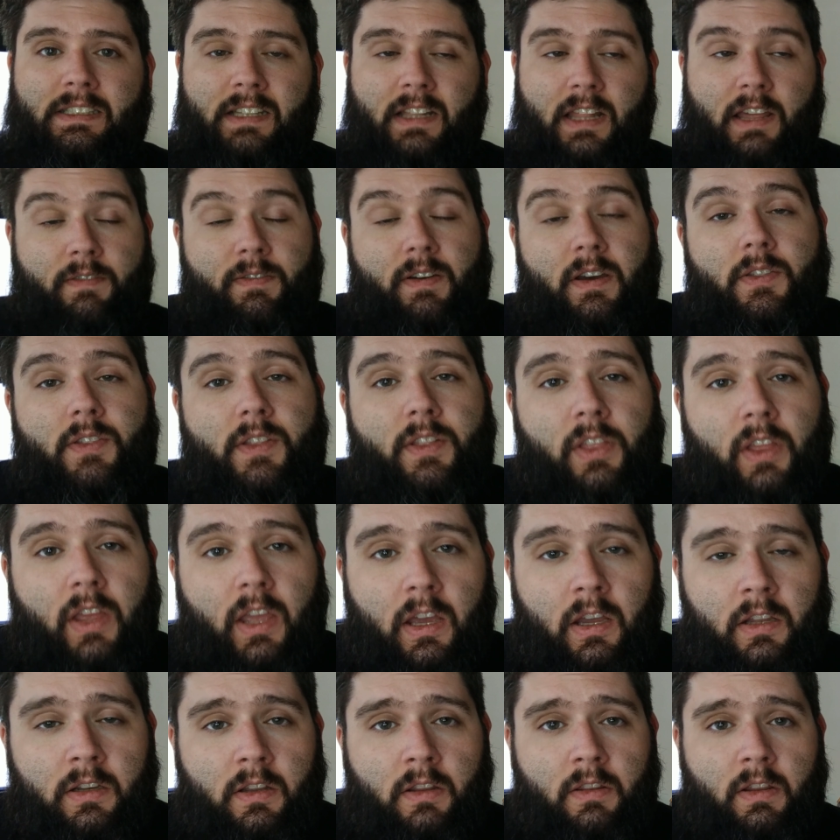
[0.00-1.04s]
So they felt
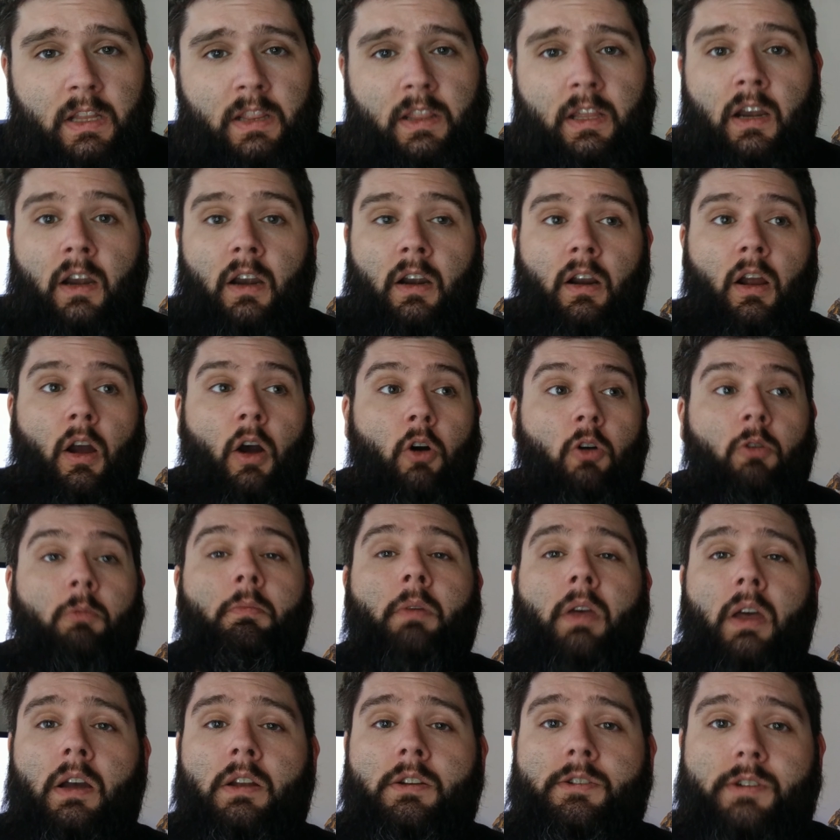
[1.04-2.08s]
that their
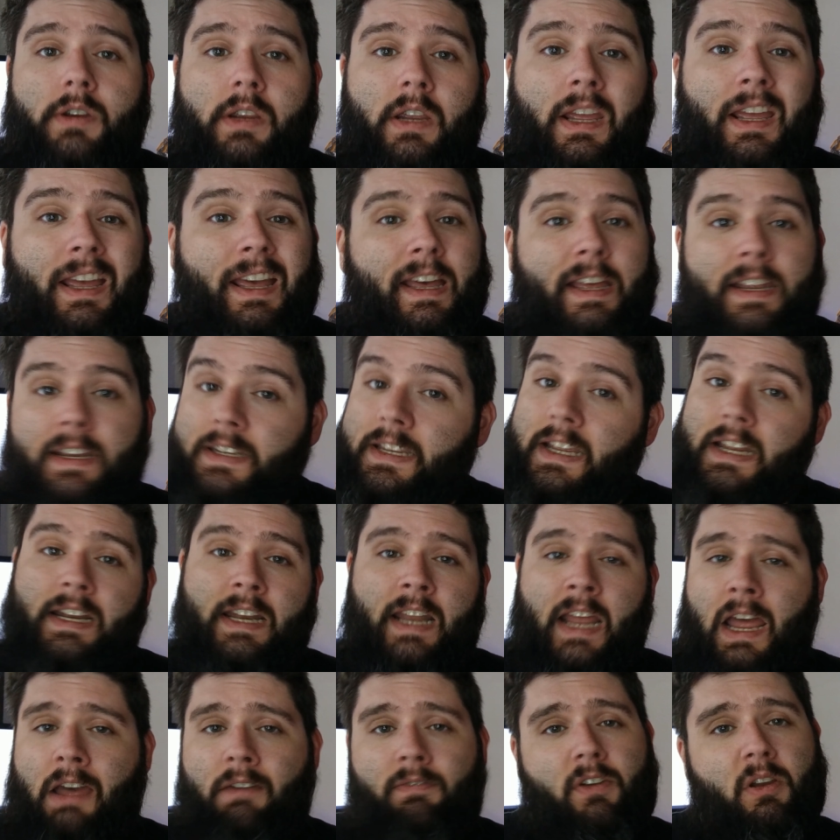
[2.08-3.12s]
home country didn't
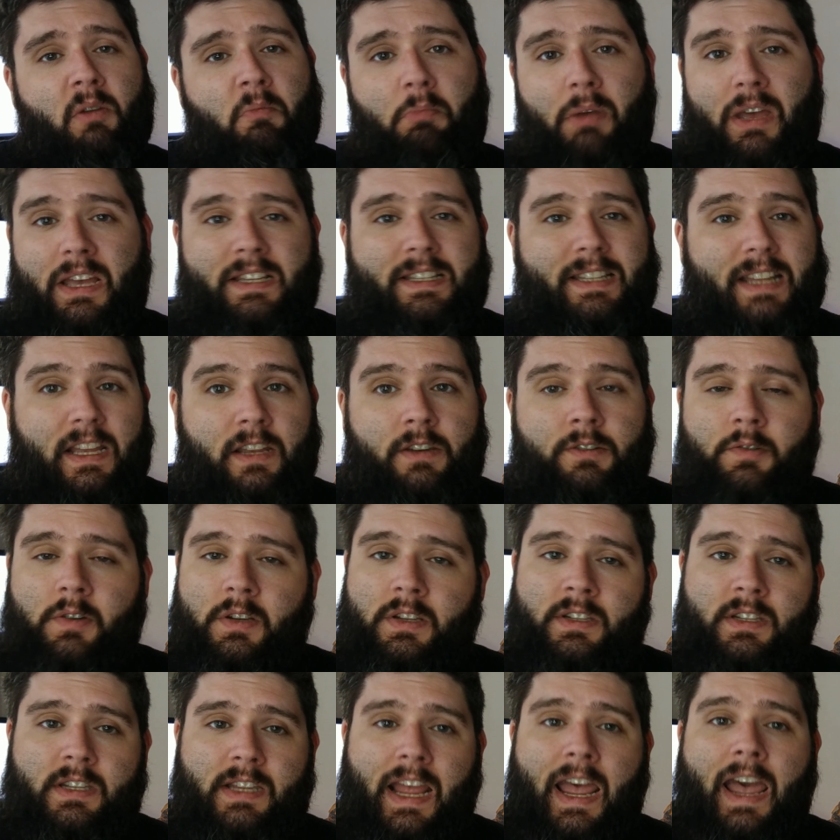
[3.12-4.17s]
have their best
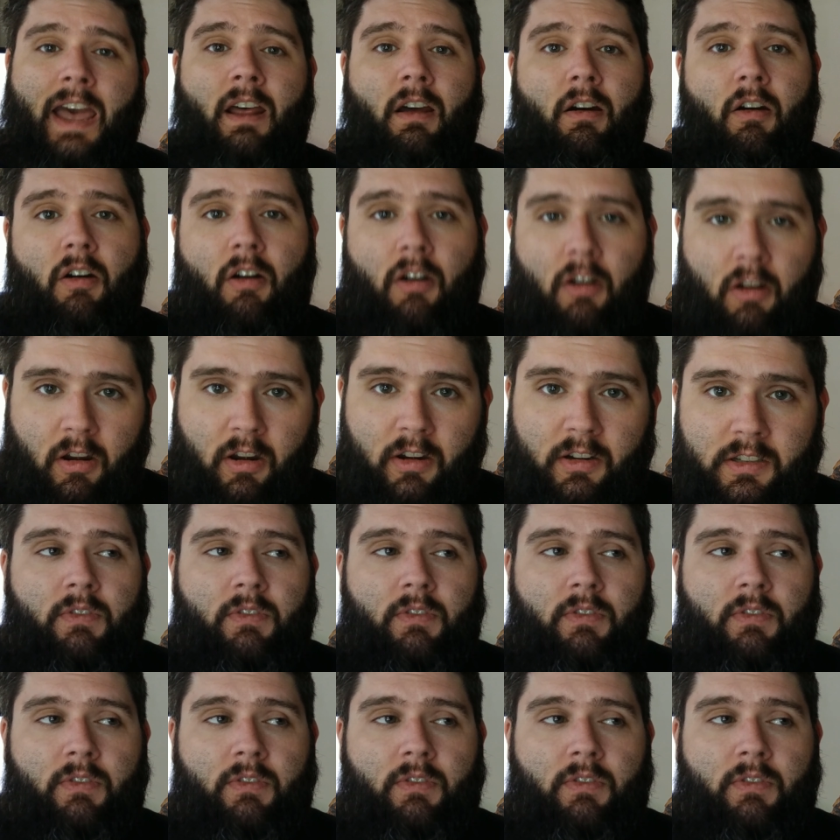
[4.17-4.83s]
interests at heart.